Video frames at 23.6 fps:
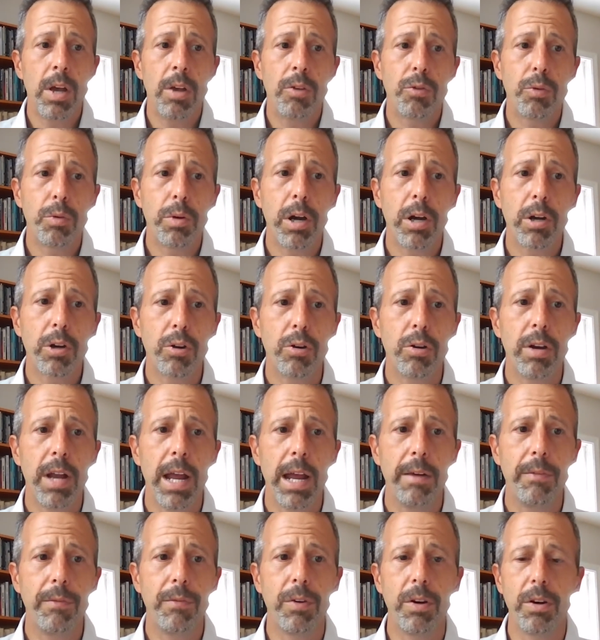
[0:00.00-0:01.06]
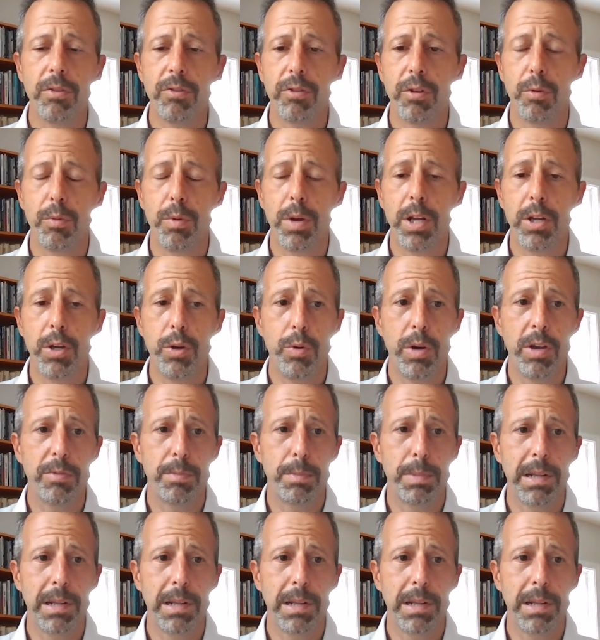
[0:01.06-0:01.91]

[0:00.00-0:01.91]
So in our current effort to rid U.S.